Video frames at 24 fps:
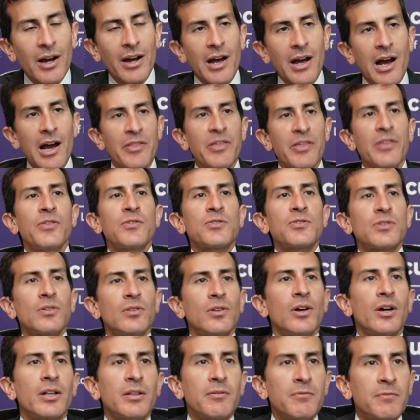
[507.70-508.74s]
I think there's a
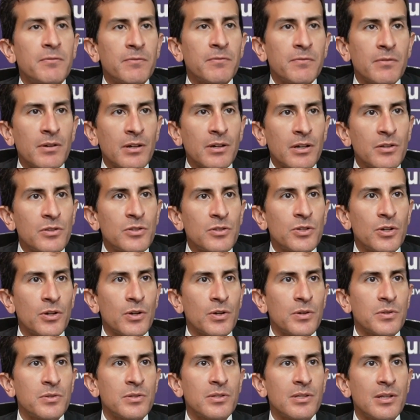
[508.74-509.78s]
lot of
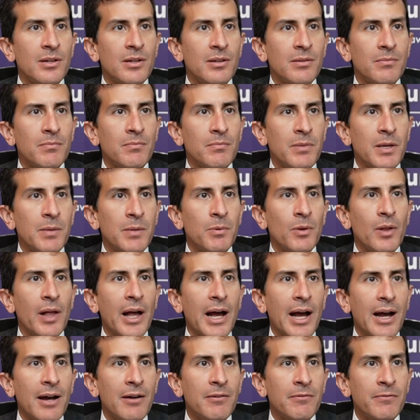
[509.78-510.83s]
concerns that people
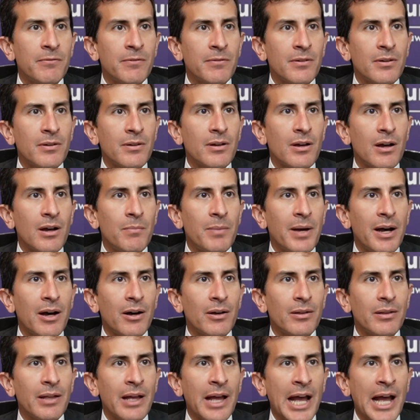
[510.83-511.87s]
have
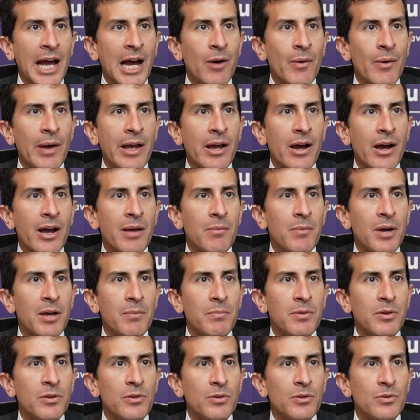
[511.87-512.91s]
about how AI
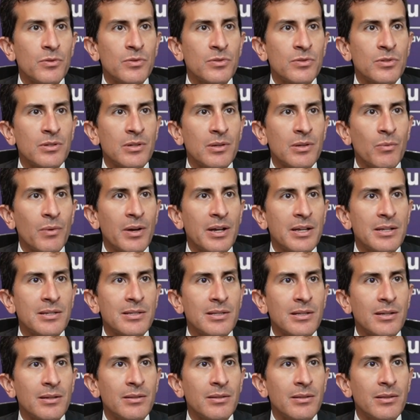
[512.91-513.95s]
might be used in ways
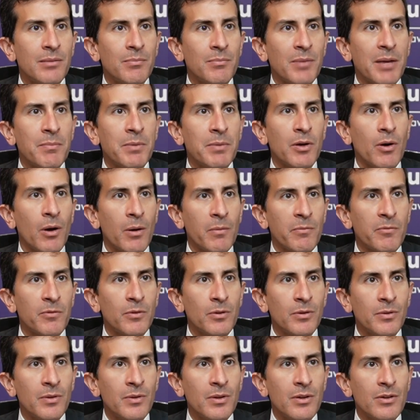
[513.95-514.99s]
that might be
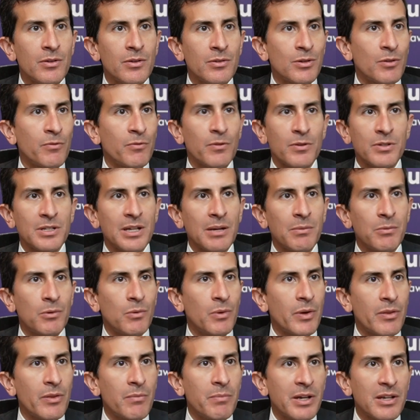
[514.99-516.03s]
harmful. So, for example,
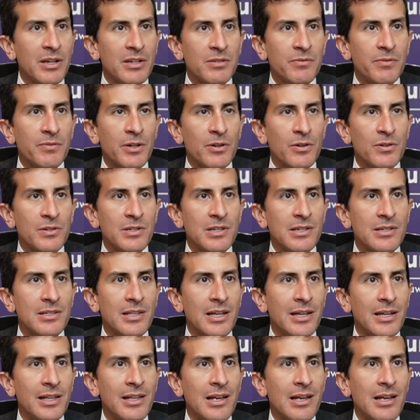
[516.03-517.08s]
one of the biggest fears is
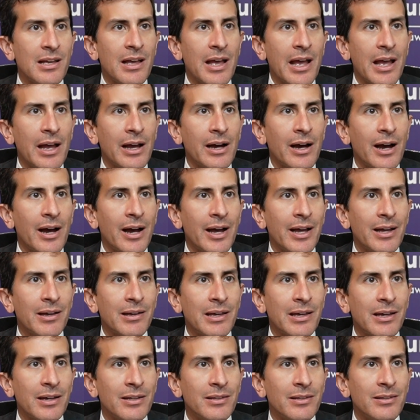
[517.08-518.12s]
that AI
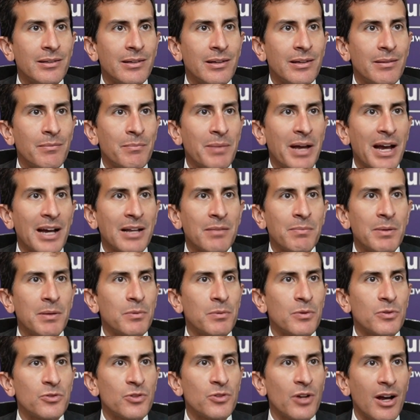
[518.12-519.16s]
can impact
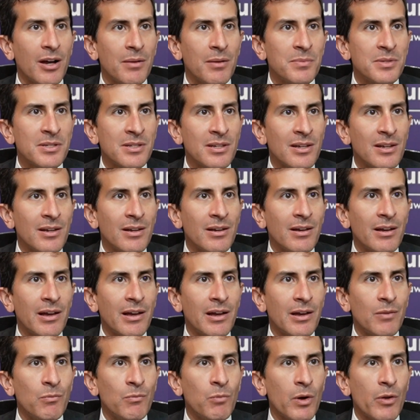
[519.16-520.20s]
people's jobs.
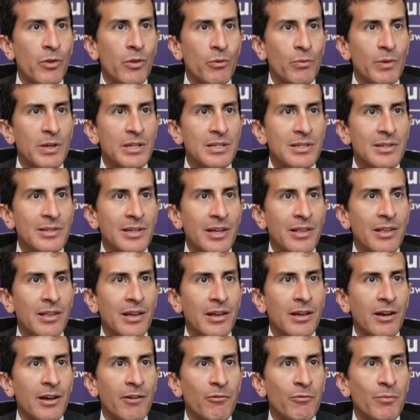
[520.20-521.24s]
And one of the reasons I
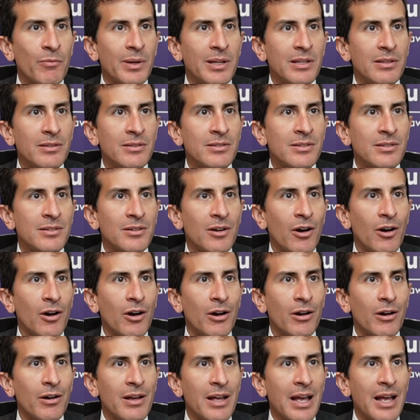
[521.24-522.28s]
think governments
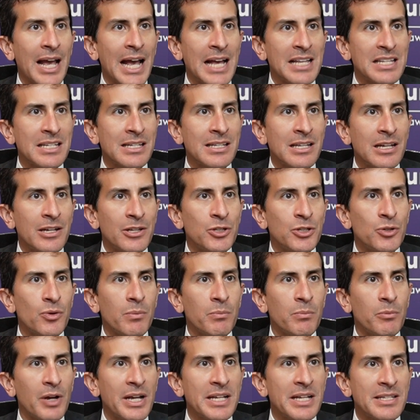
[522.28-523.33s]
are hesitant to
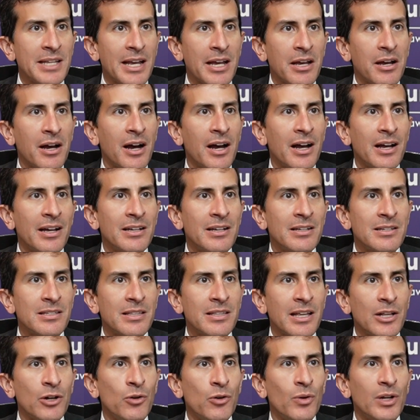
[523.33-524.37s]
embrace AI is
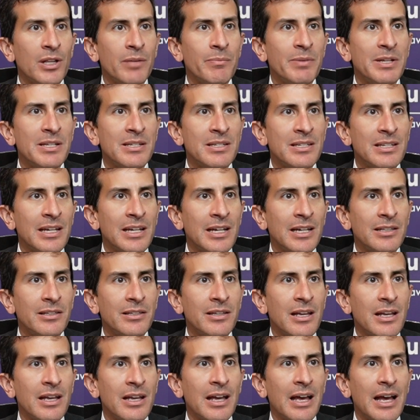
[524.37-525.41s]
they don't want to be
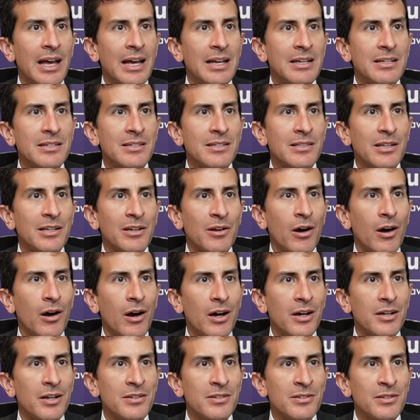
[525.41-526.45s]
seen as the
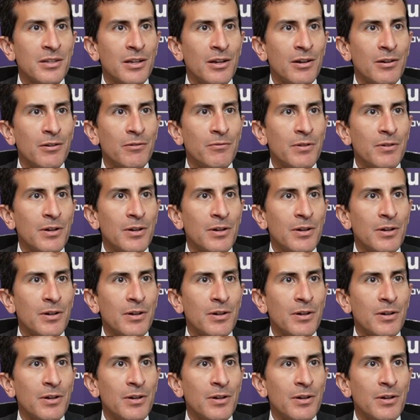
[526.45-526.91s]
cause of